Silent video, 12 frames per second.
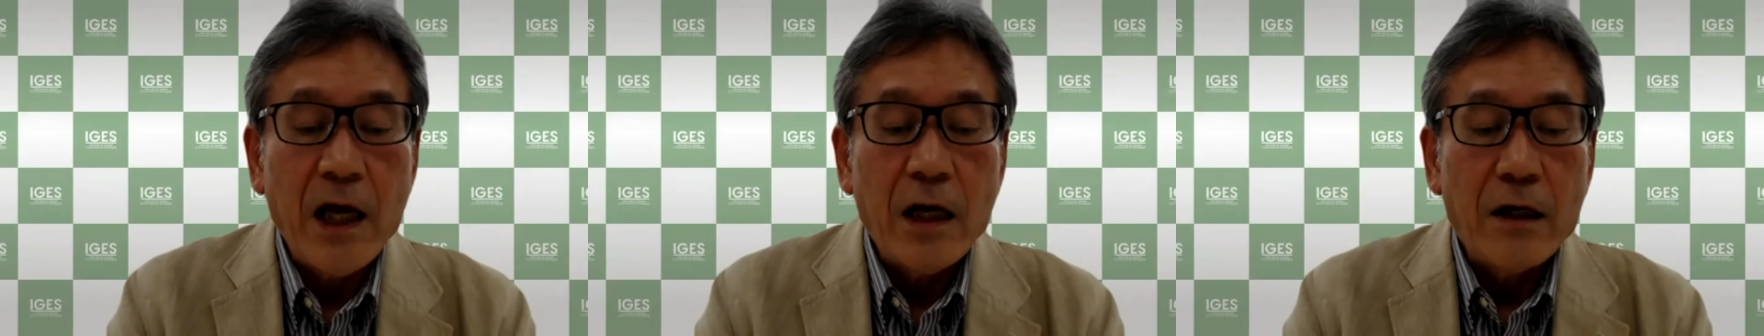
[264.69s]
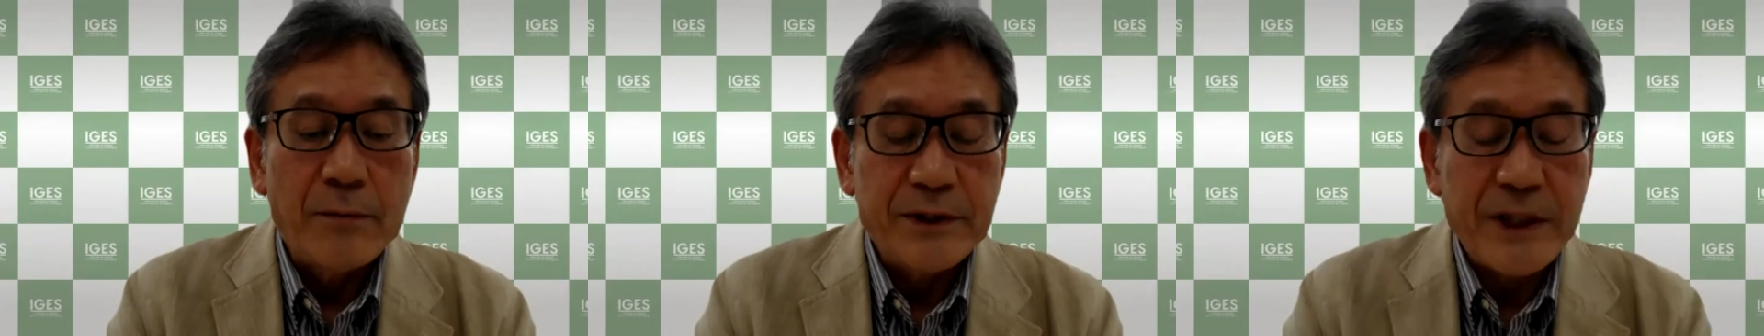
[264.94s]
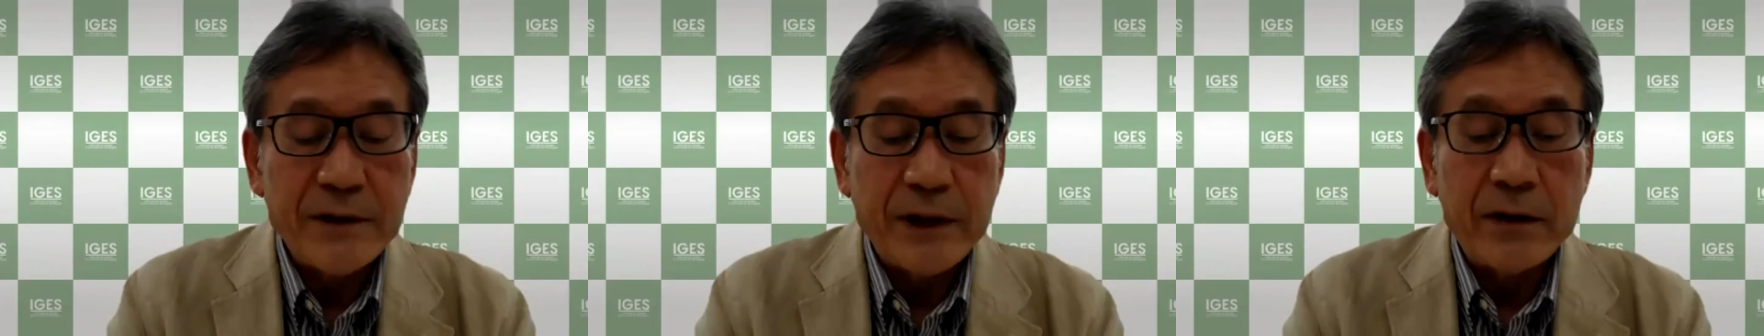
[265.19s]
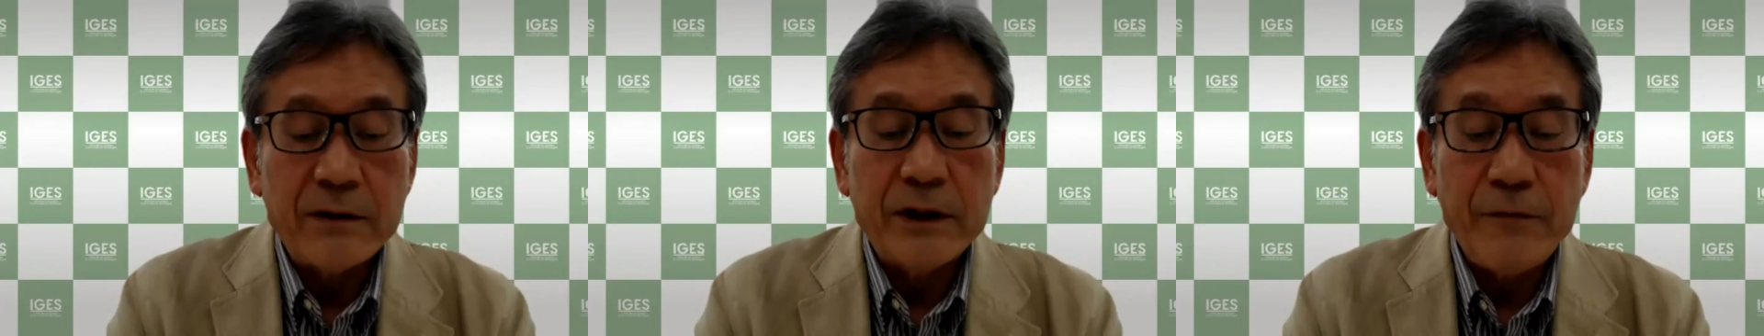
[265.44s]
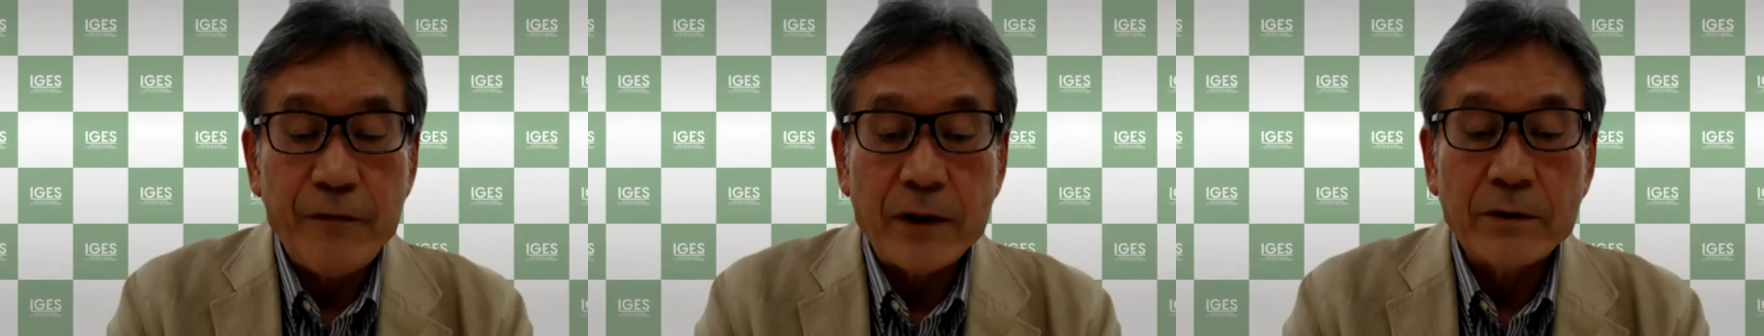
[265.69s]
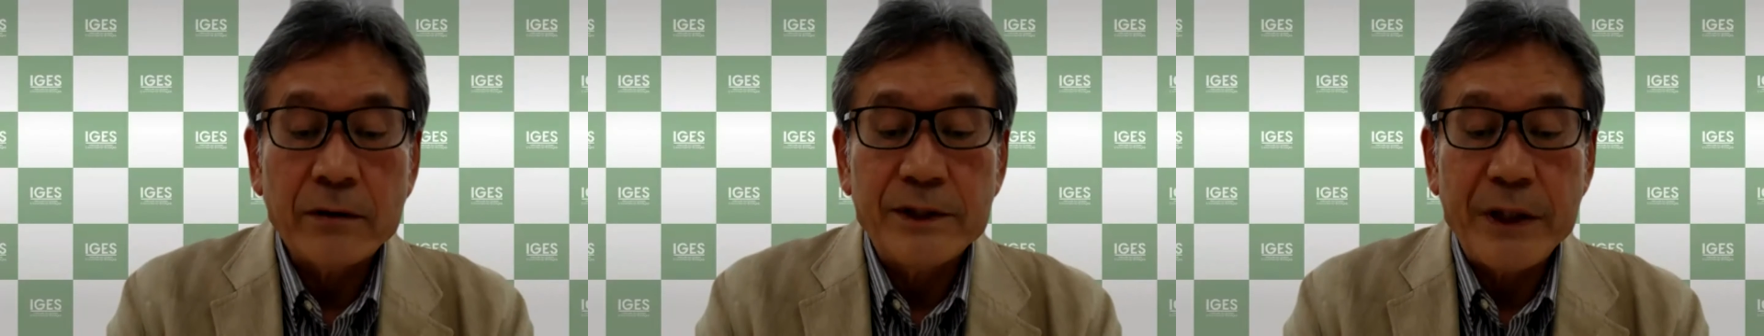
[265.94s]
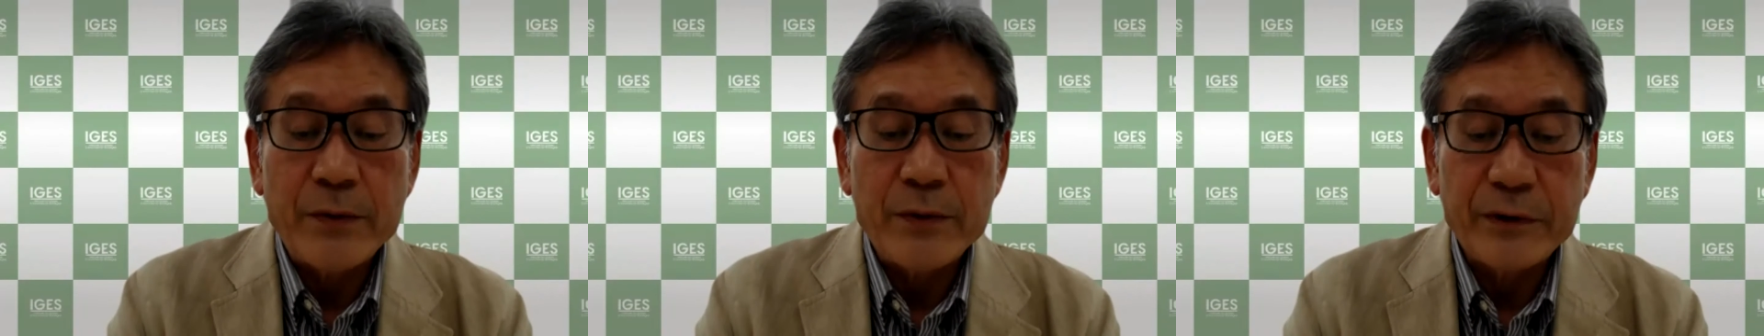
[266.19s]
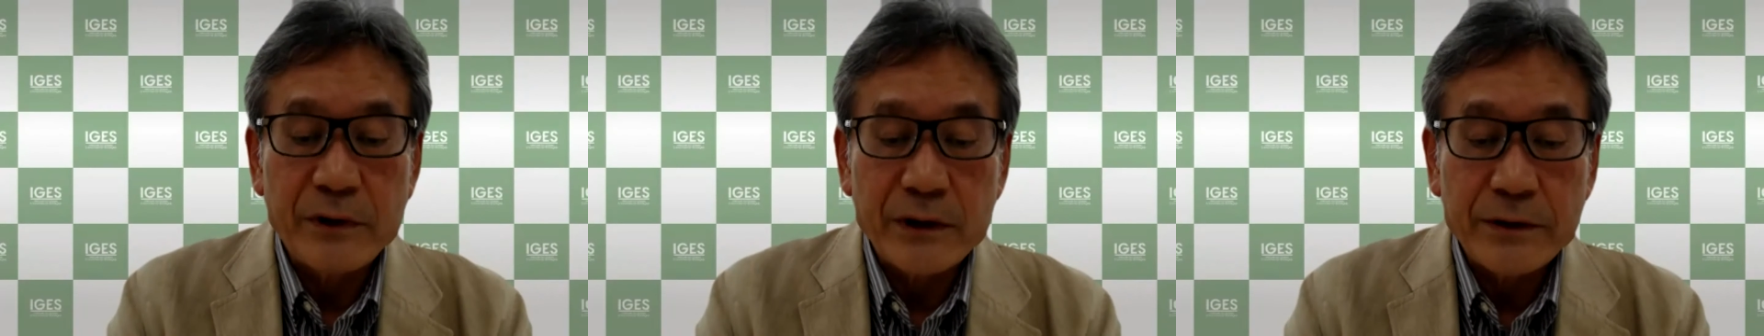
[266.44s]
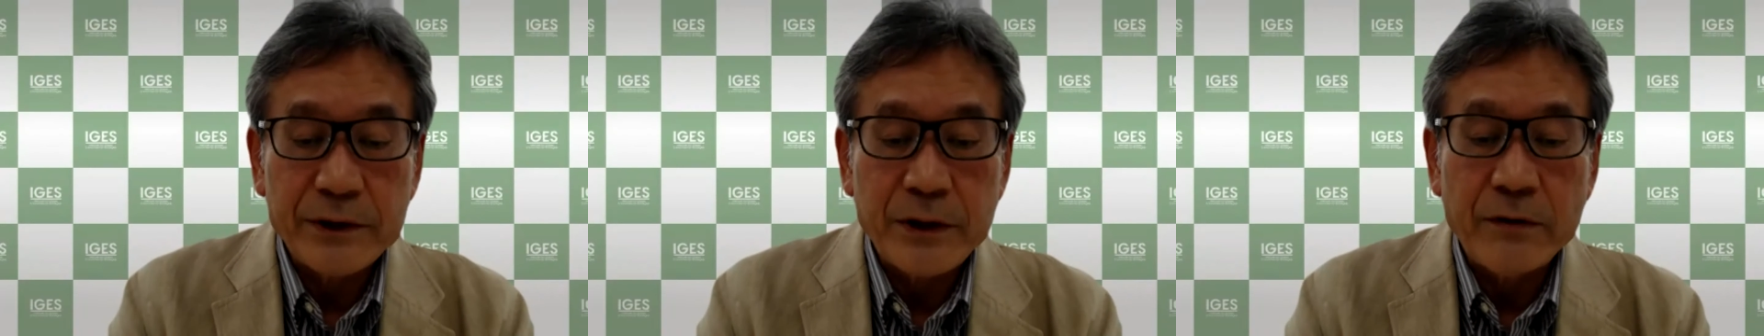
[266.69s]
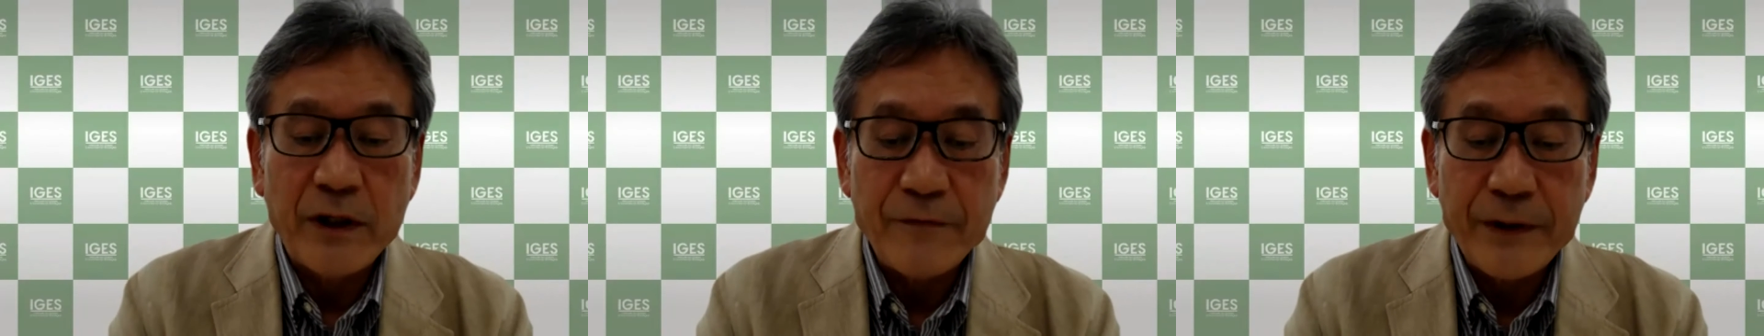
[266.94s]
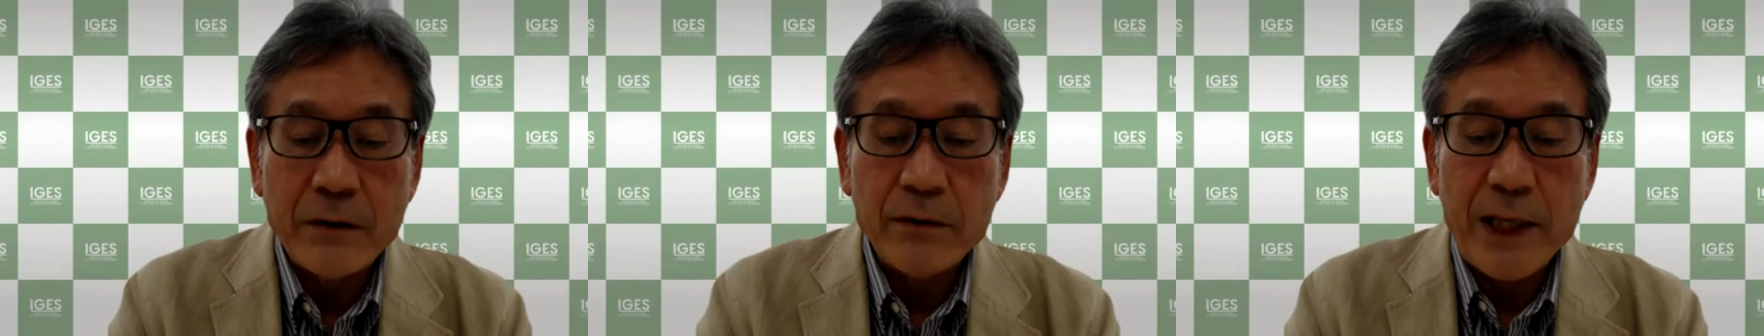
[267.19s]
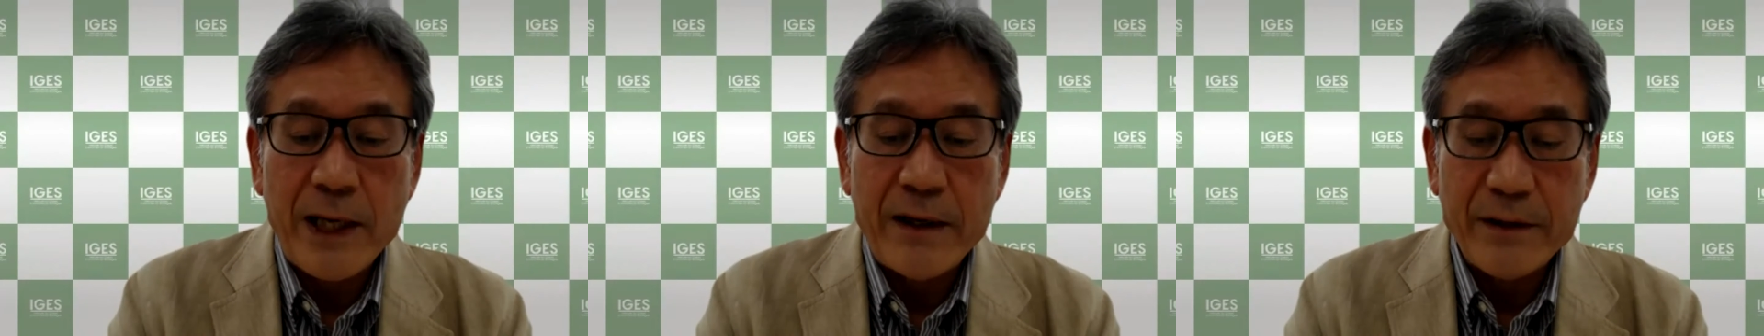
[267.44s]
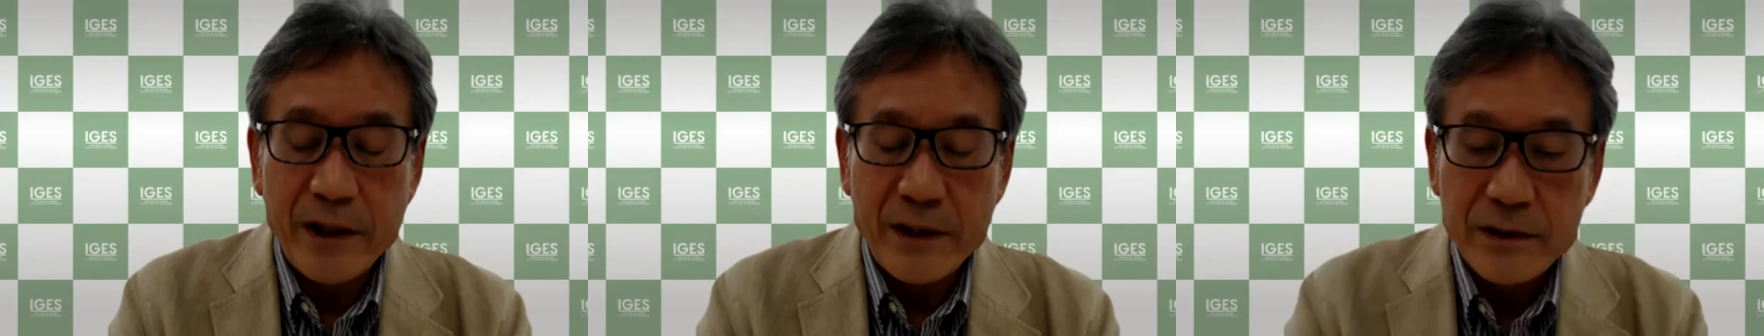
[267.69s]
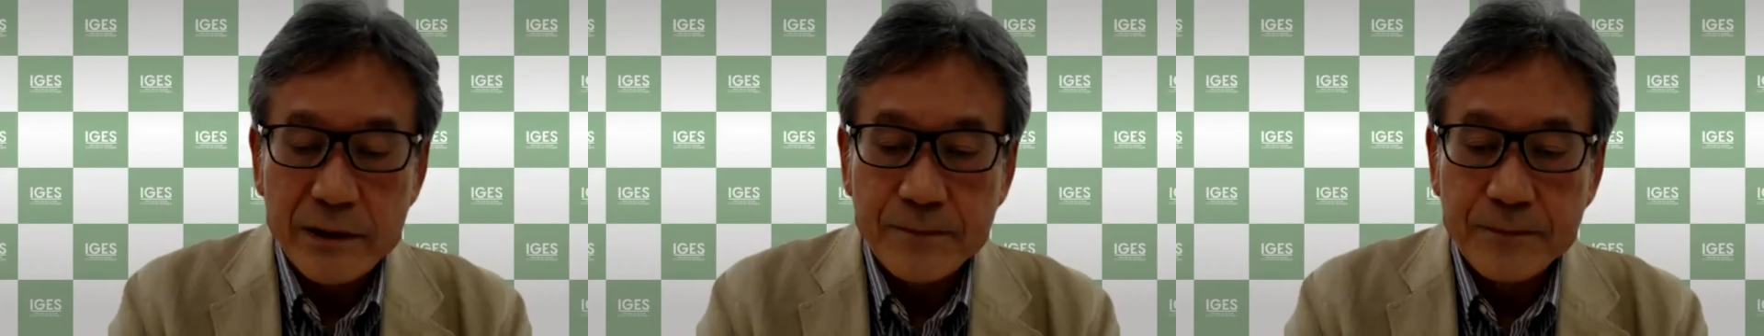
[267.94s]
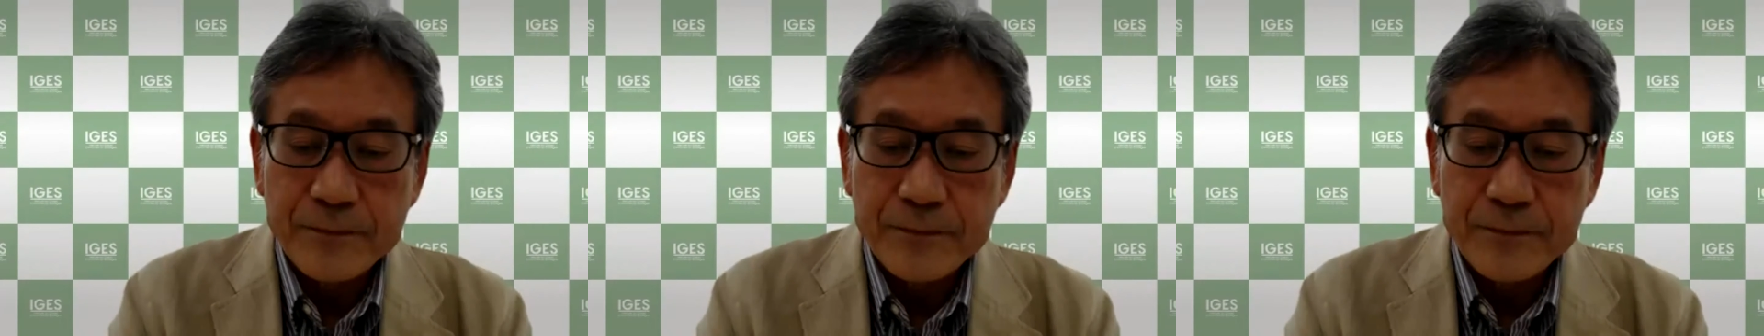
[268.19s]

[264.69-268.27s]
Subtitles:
representing different geographical areas.